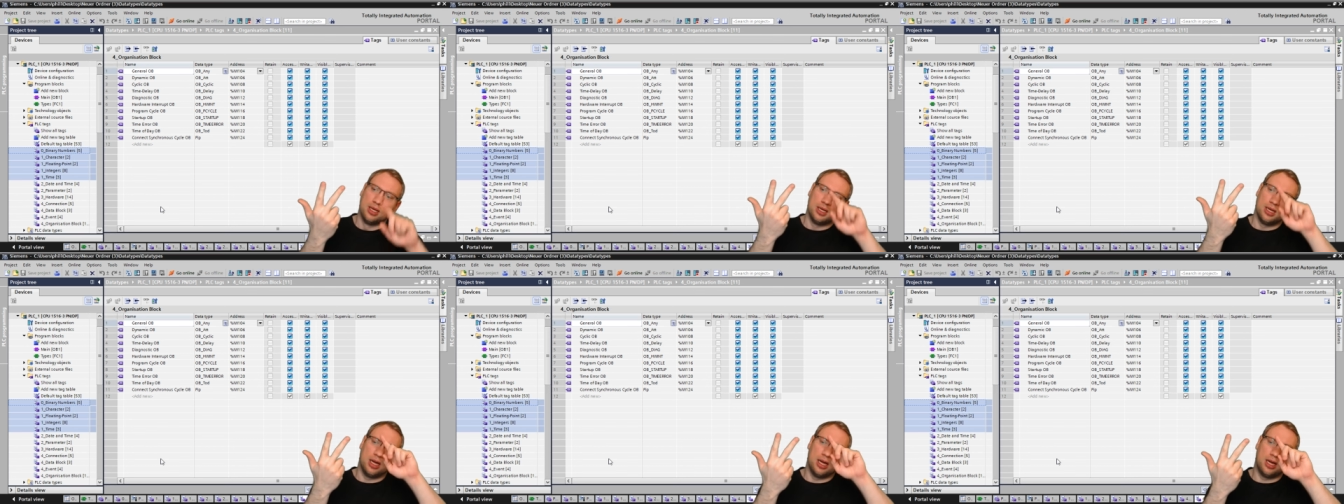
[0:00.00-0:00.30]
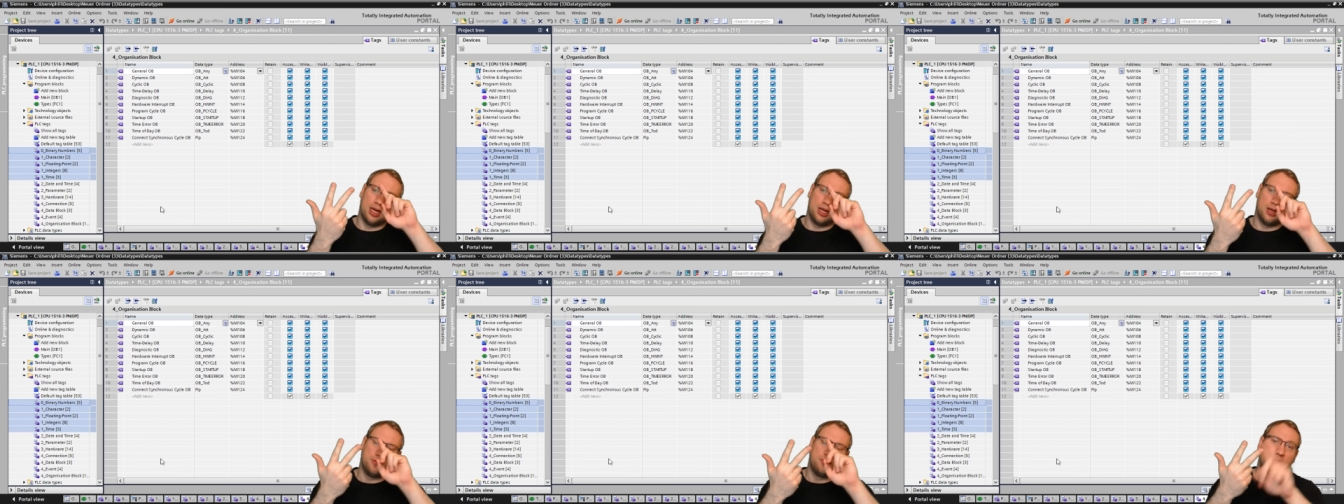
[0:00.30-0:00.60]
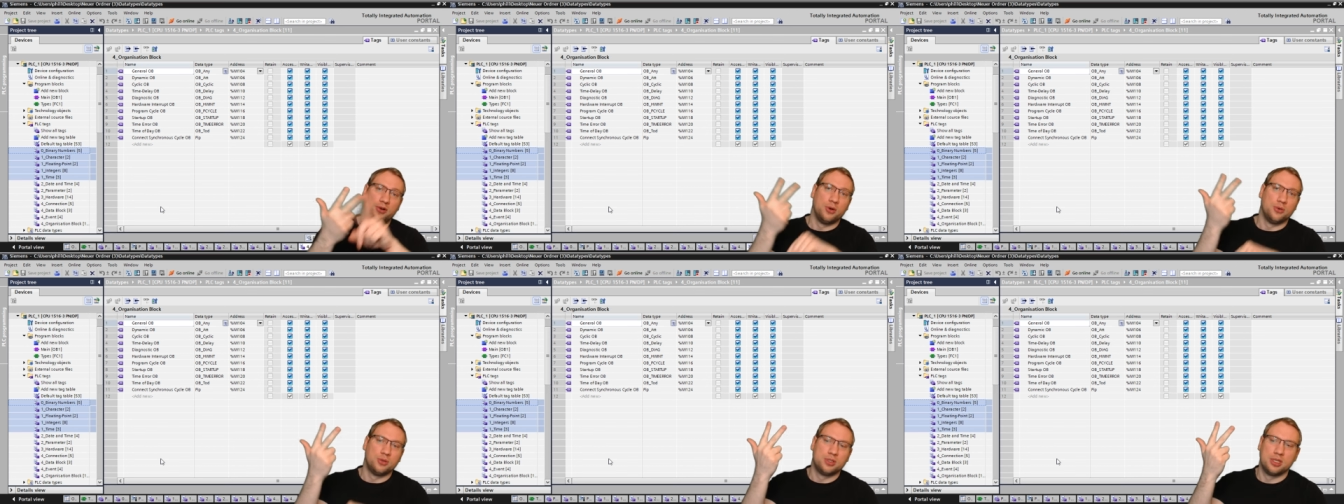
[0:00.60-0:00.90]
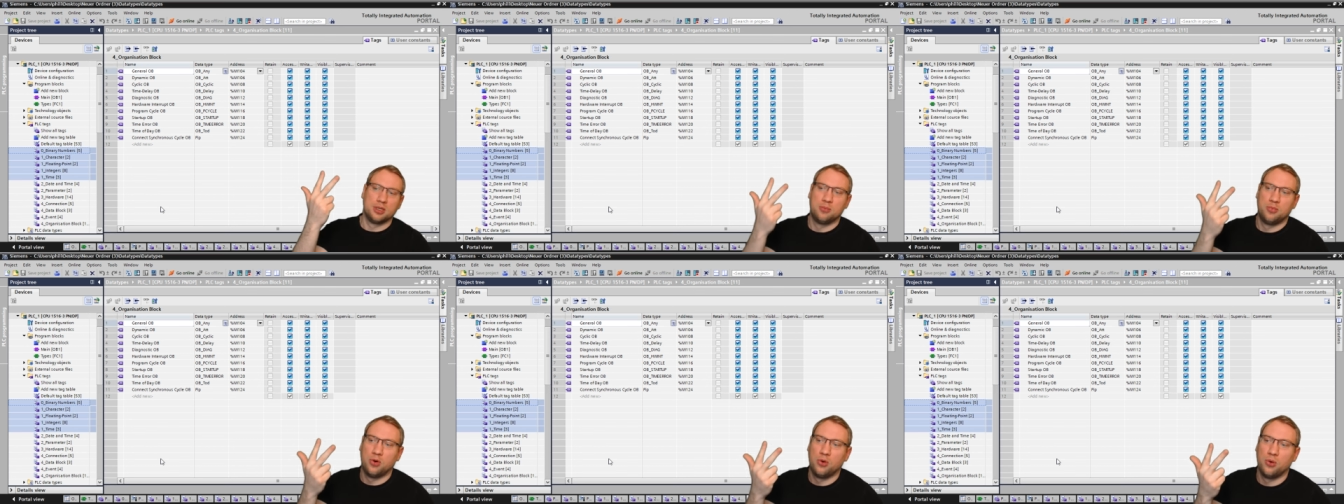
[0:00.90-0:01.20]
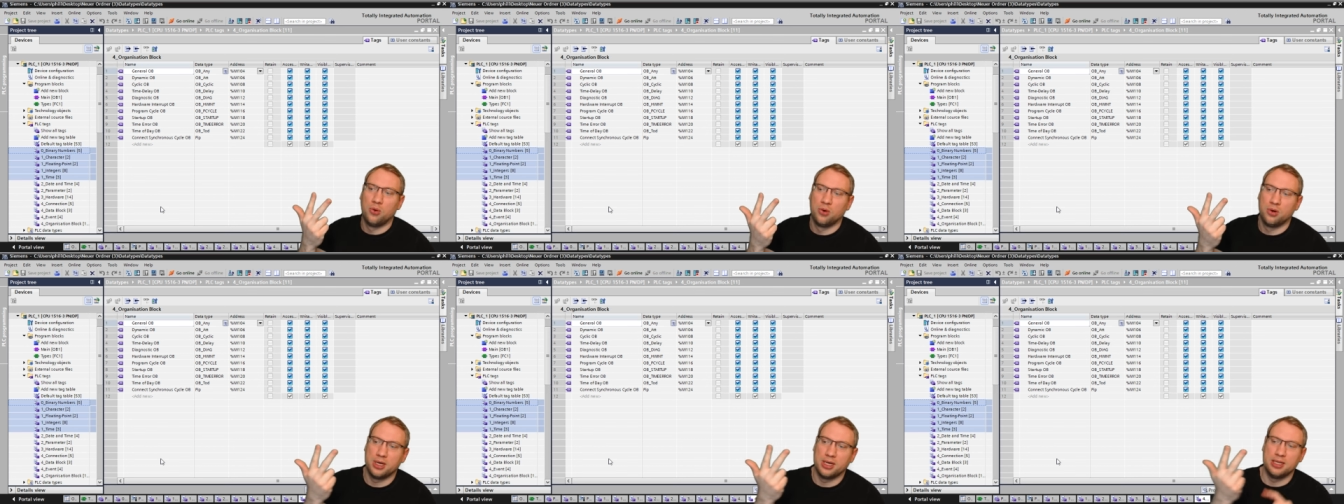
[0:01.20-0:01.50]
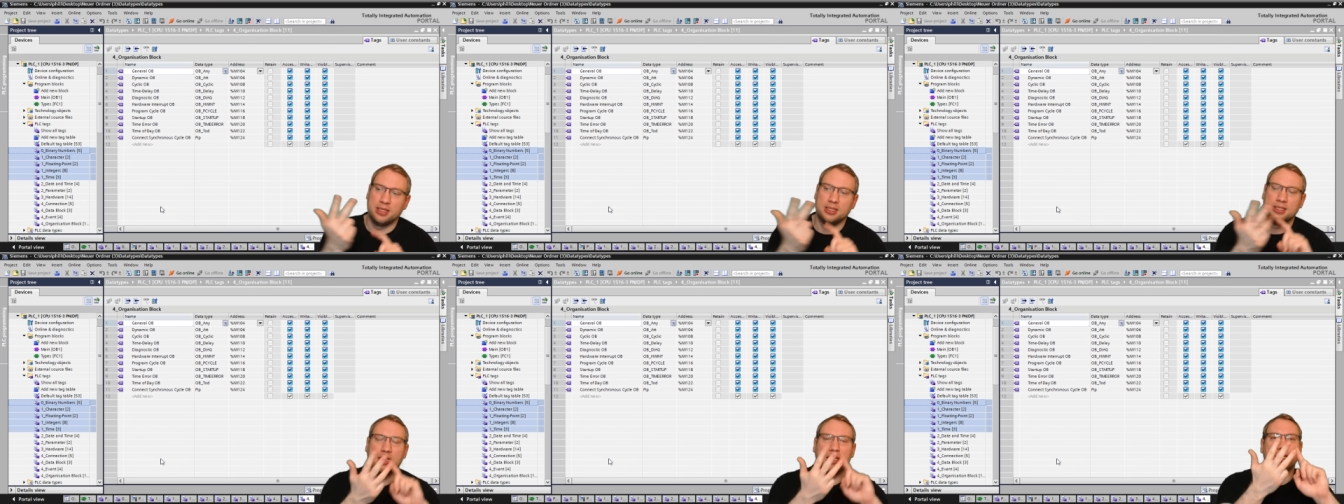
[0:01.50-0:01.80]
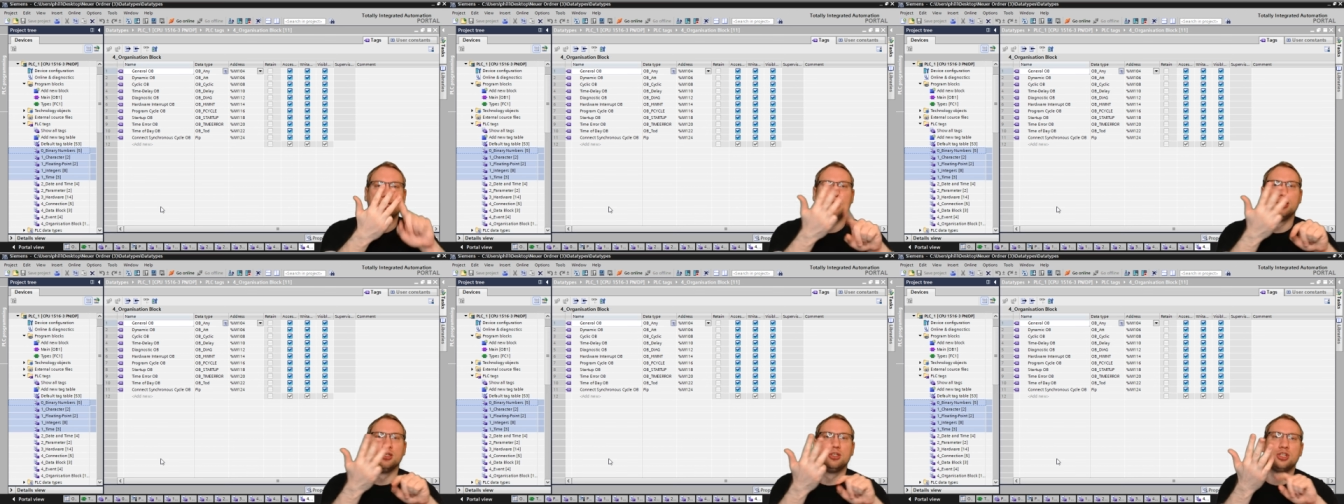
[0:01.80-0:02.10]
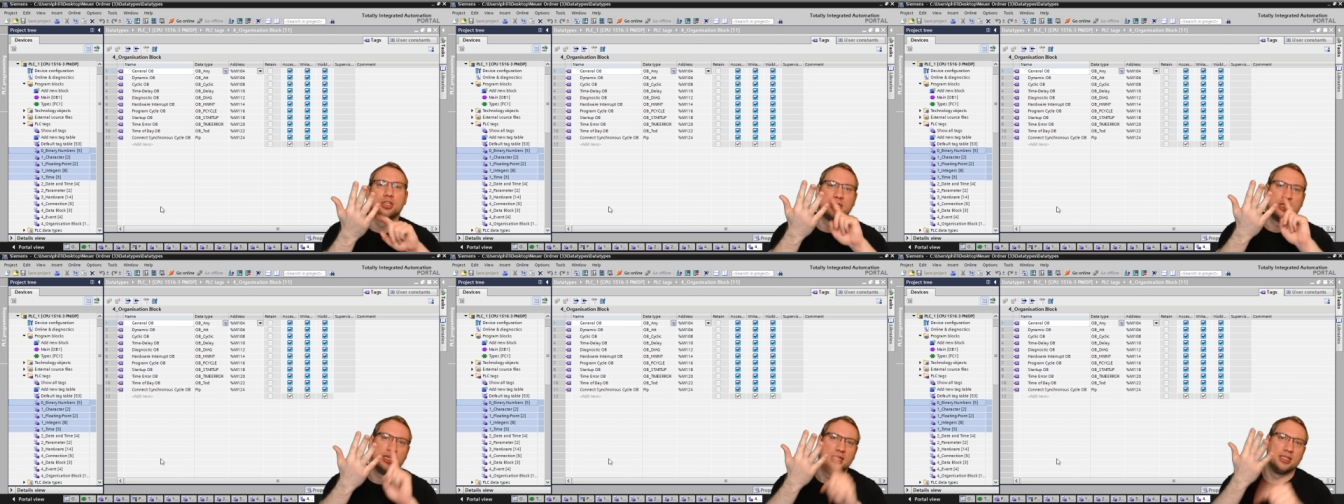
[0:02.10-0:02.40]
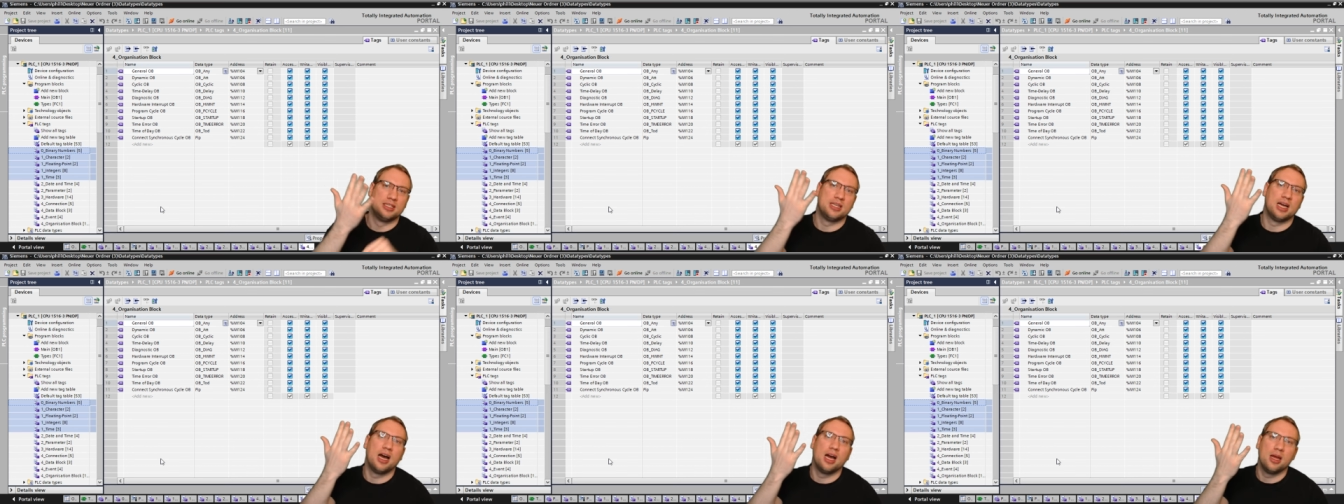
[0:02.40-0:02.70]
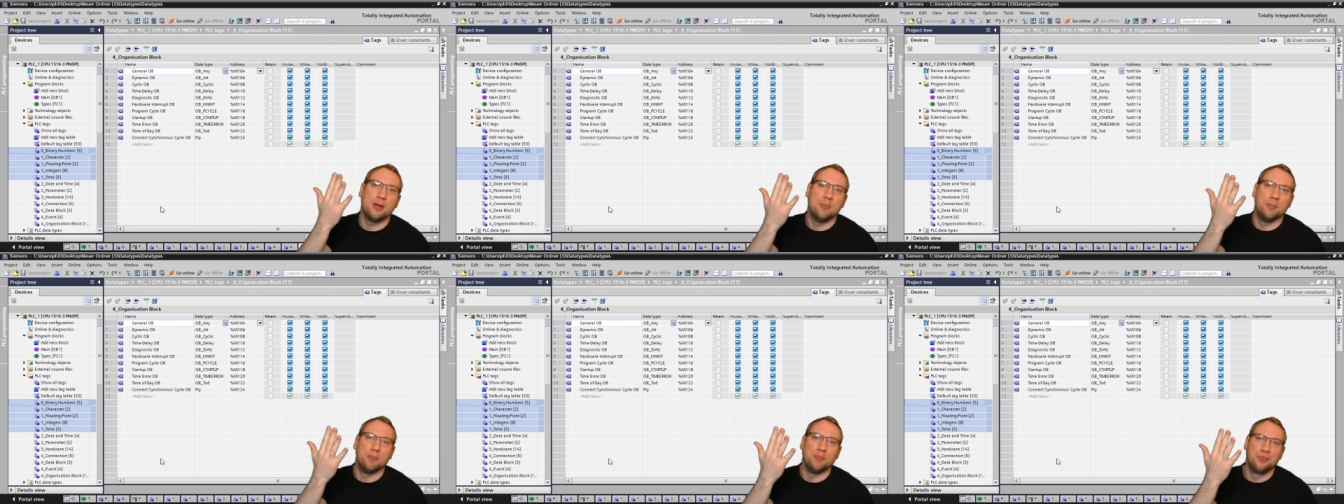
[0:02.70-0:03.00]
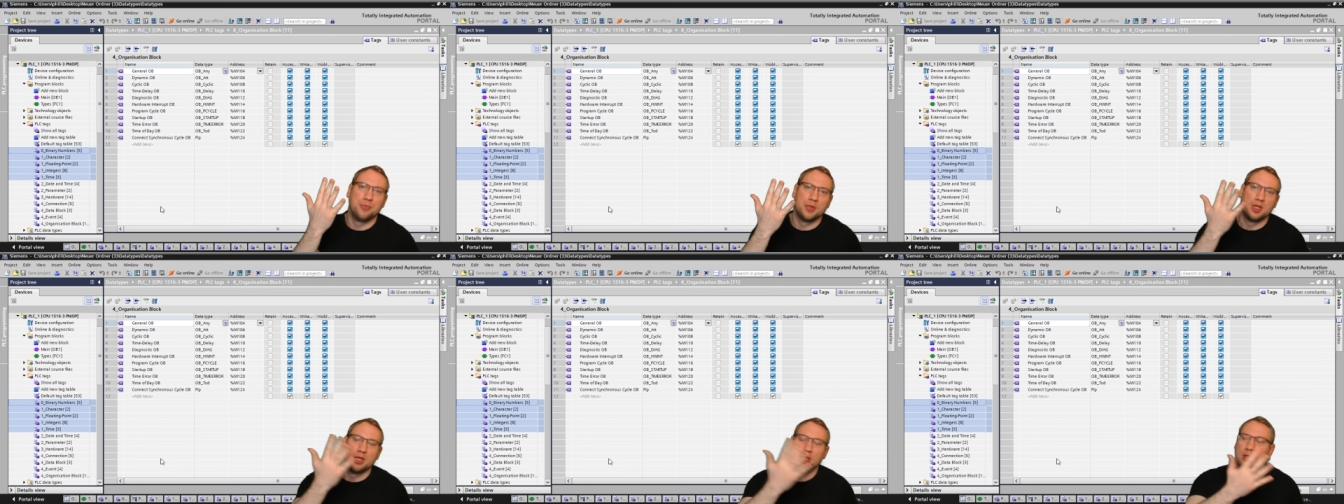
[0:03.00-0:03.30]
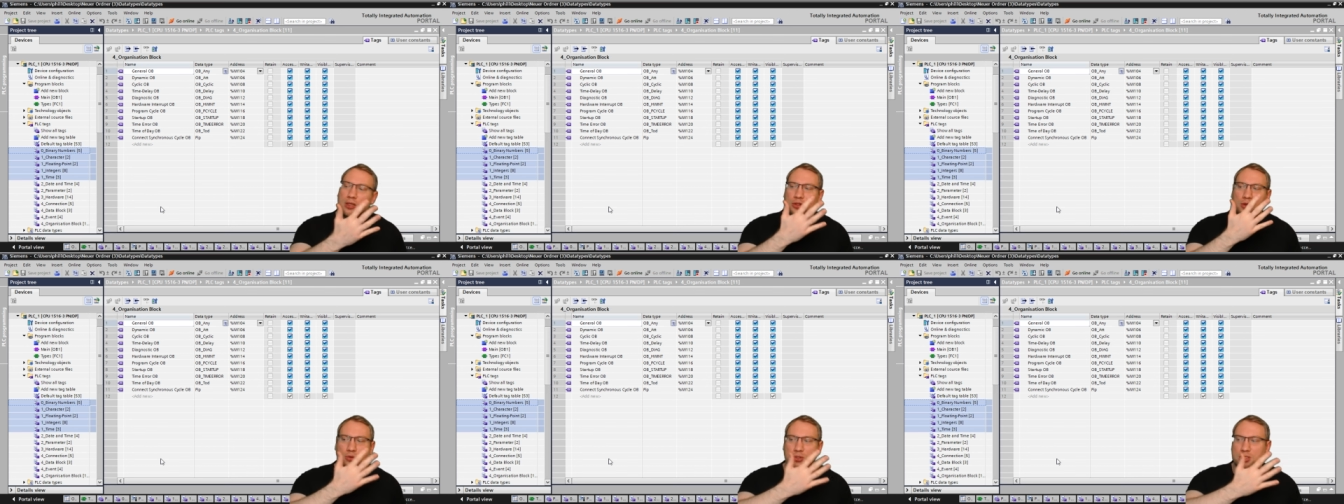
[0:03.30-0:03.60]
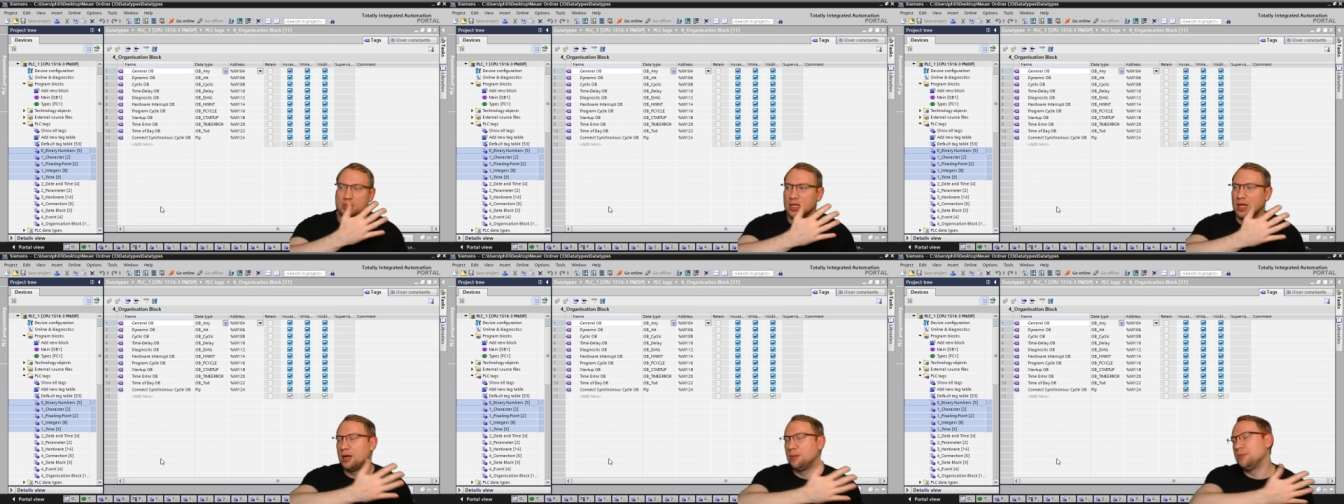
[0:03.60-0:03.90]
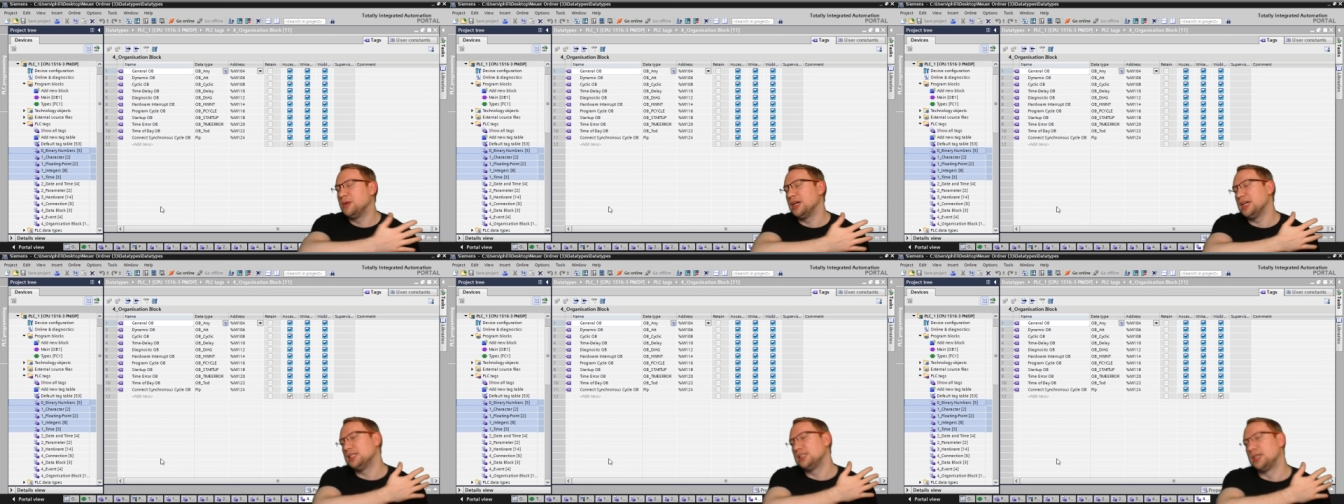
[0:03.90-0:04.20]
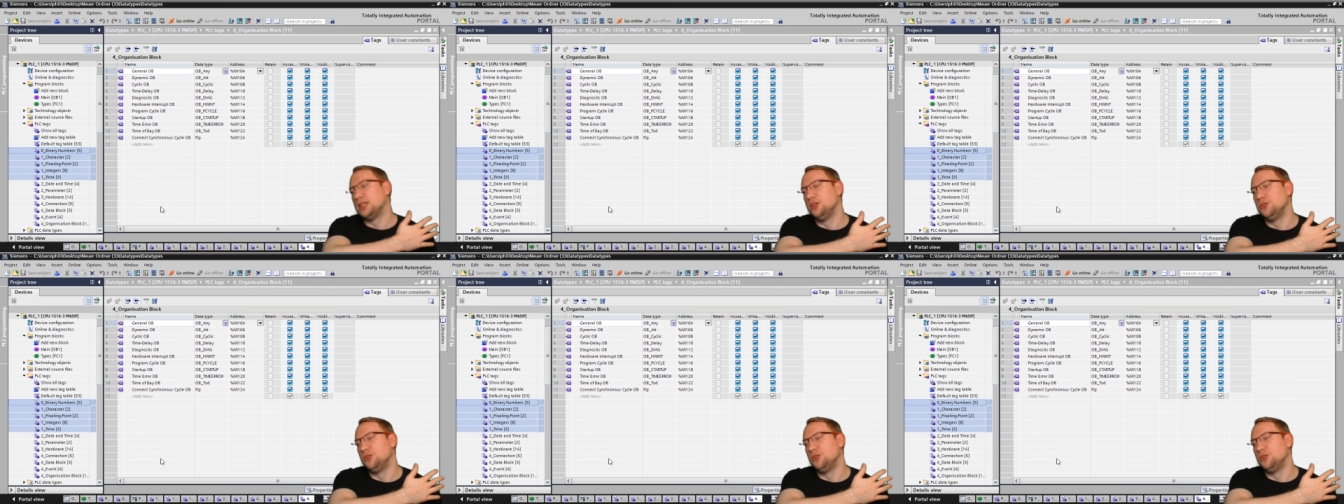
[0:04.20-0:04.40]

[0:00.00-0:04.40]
uh, floating point, integers, and time. Those are basically